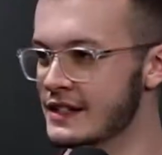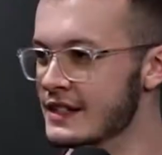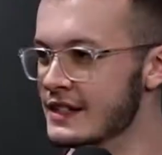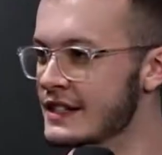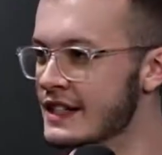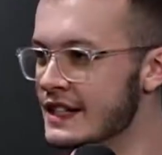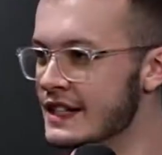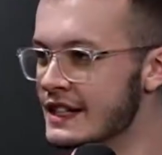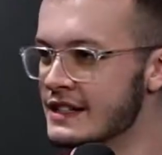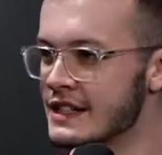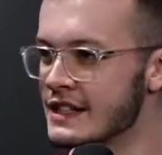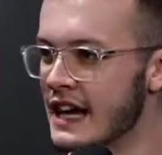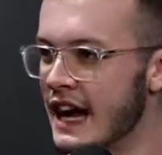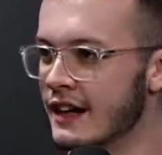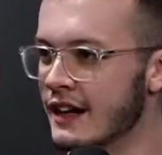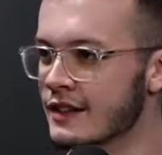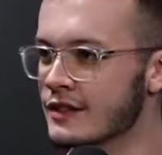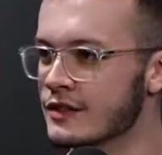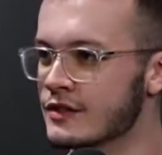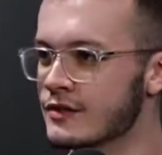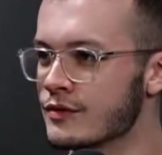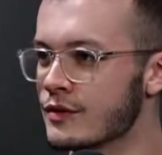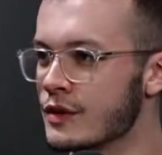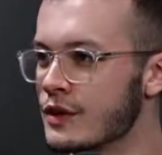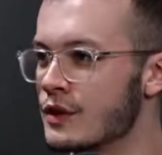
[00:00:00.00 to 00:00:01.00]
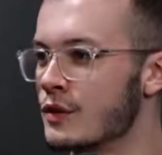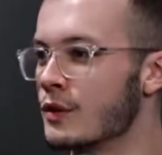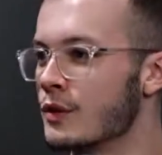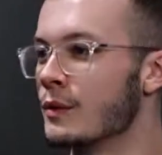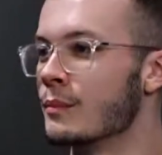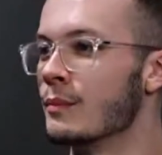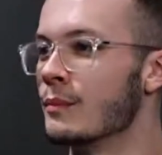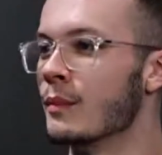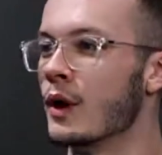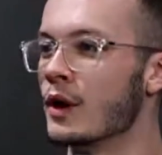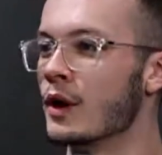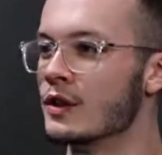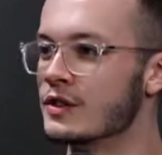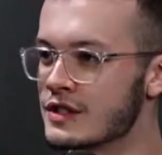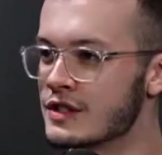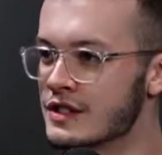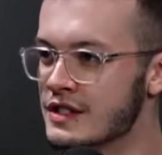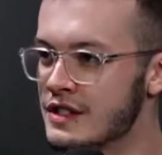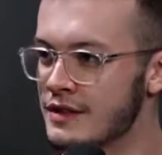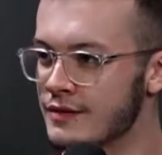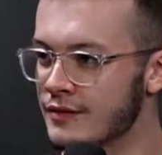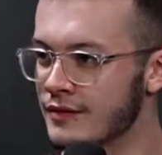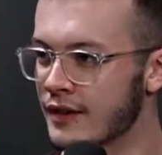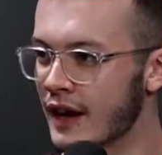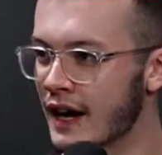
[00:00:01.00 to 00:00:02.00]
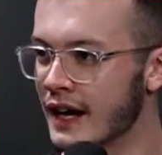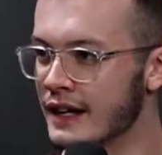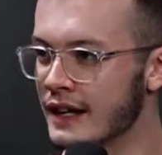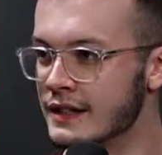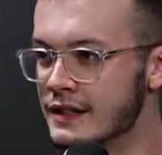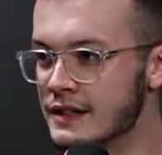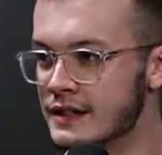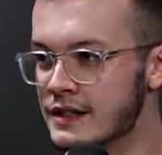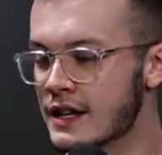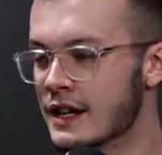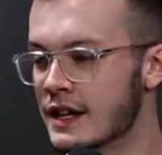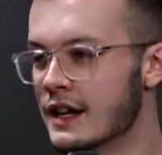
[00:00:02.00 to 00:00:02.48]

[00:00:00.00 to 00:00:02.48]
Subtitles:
things out with your emergency fund